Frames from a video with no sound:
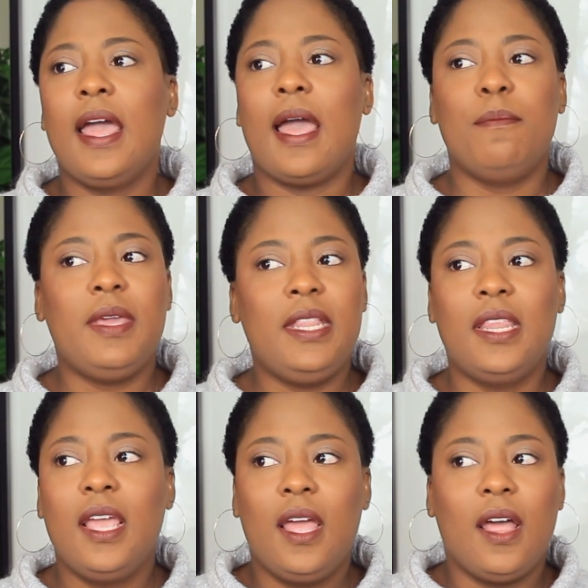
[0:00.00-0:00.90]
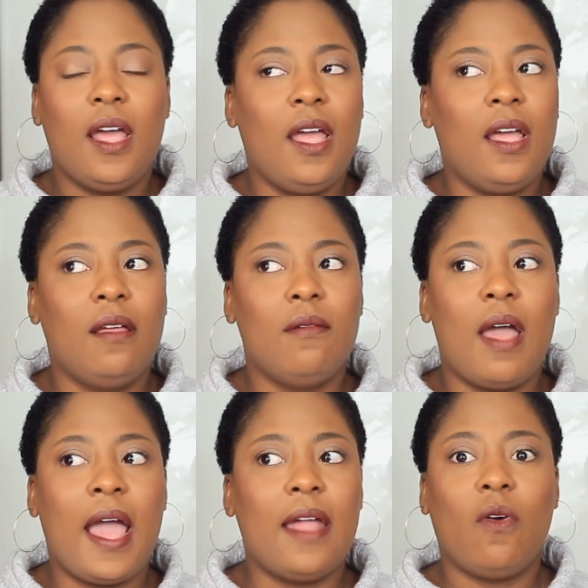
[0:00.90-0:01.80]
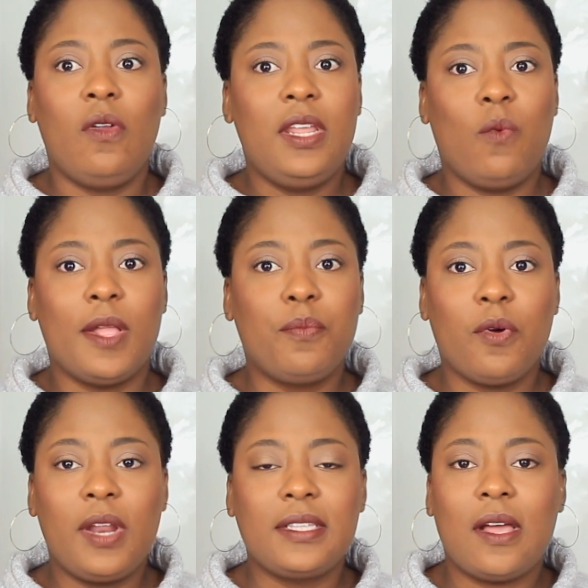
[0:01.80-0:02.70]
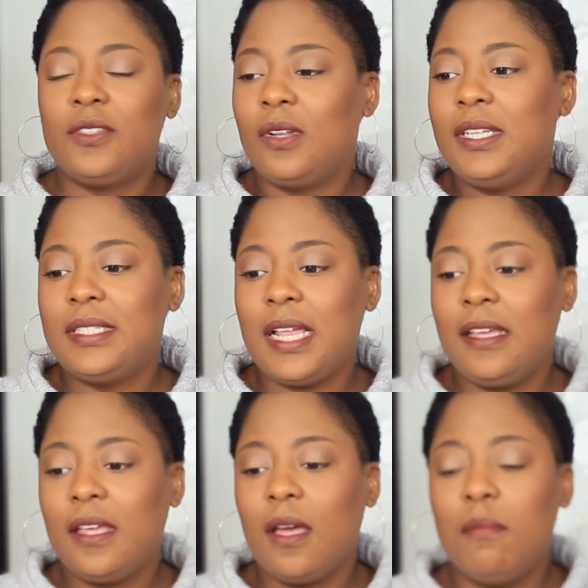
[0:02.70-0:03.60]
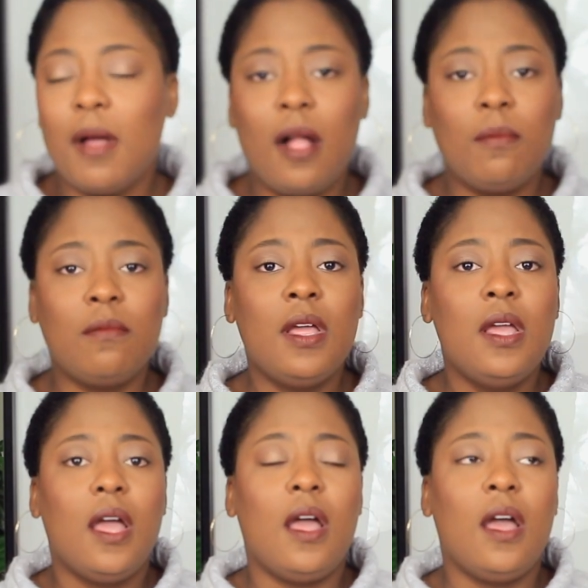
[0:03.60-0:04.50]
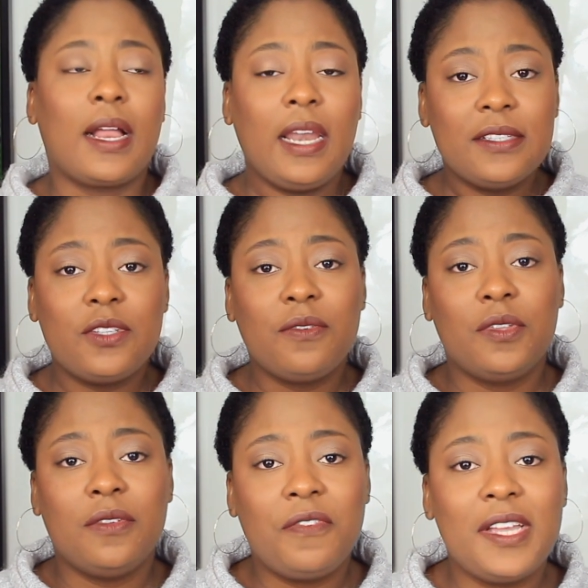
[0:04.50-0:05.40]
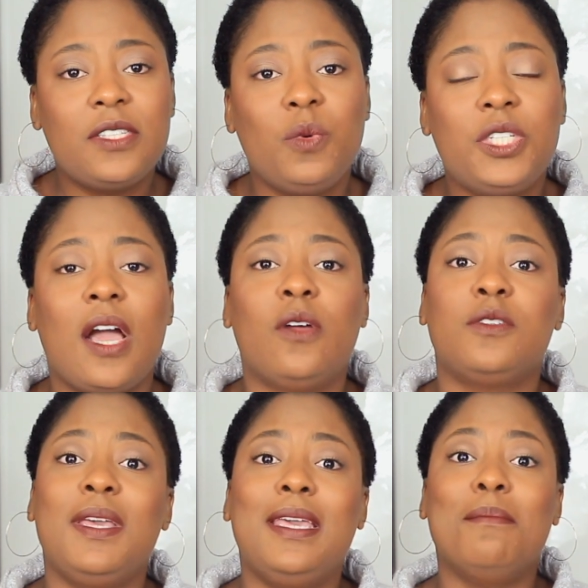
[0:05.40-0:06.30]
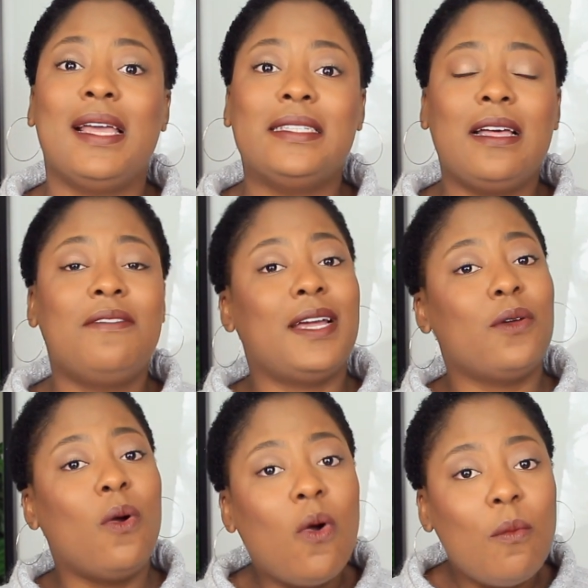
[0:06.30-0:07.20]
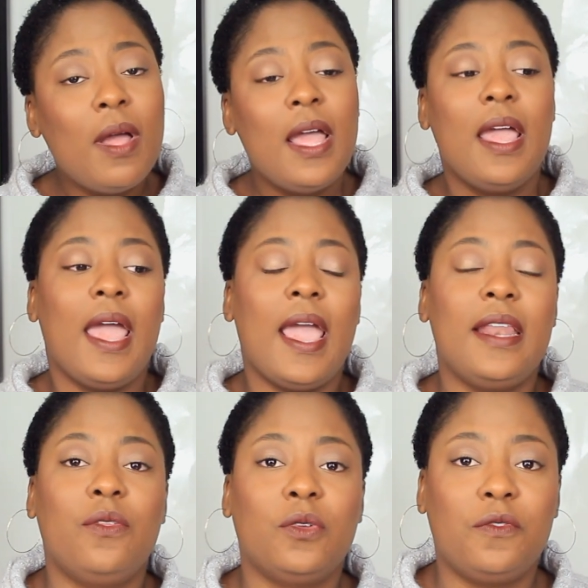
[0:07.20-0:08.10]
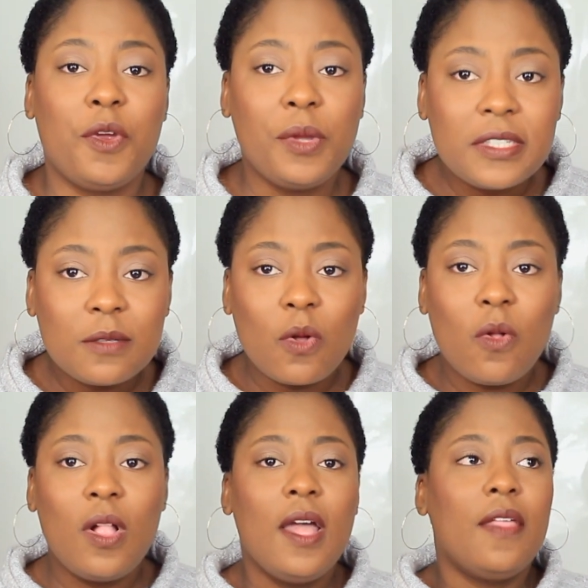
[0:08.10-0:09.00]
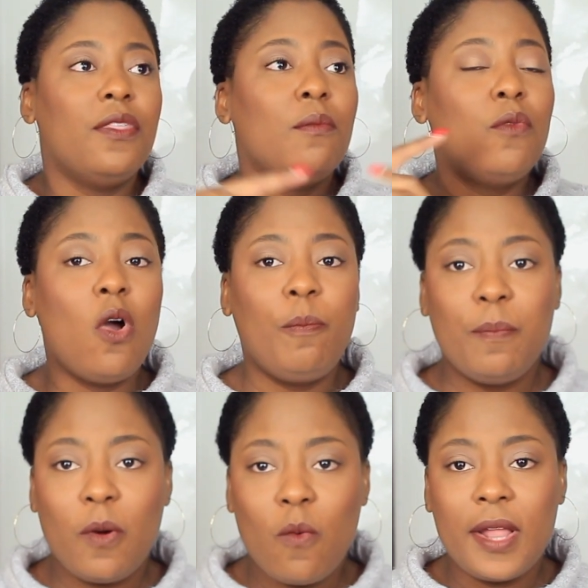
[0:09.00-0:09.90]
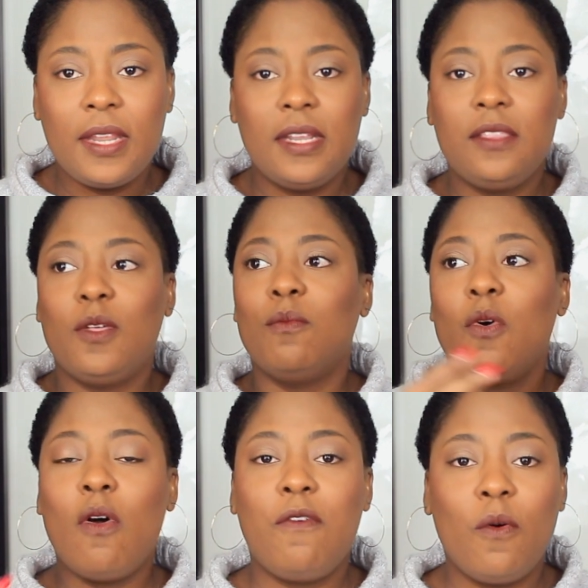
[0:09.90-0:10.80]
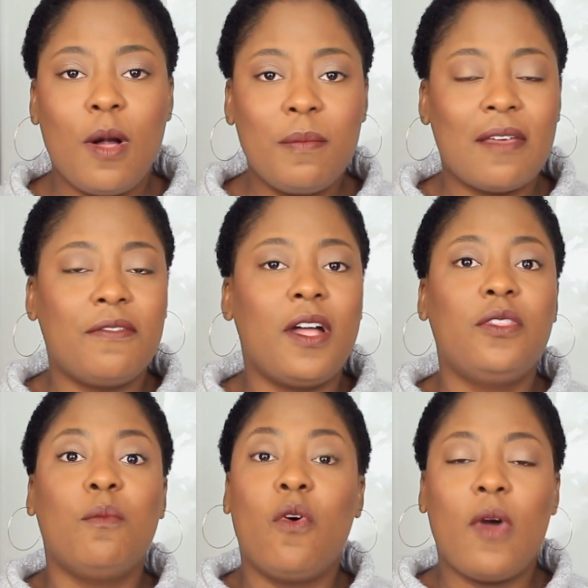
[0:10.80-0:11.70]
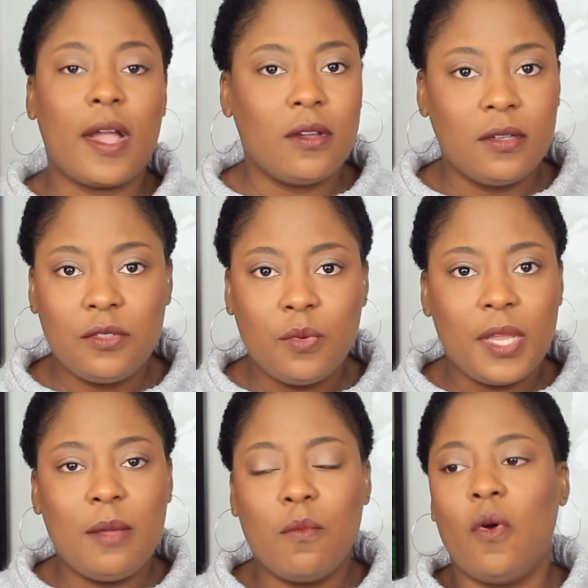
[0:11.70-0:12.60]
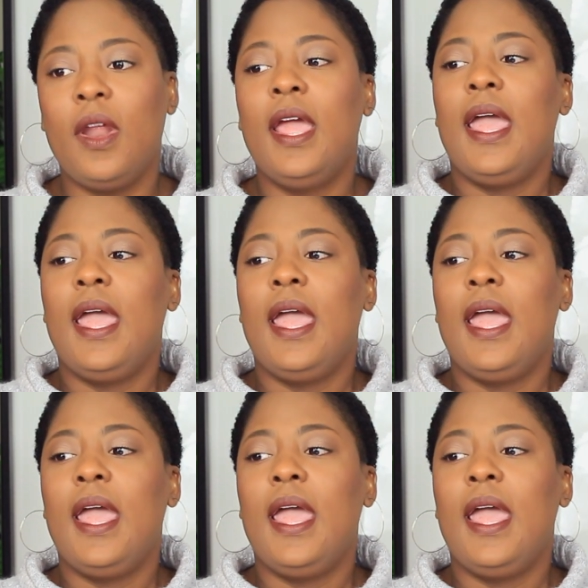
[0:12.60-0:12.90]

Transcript: I mean, I had only one product. I was only selling a balm cleanser for the face, which I was making myself at home, and it was very small. The more people wanted it, the more overwhelmed I felt, the more I couldn't do anymore.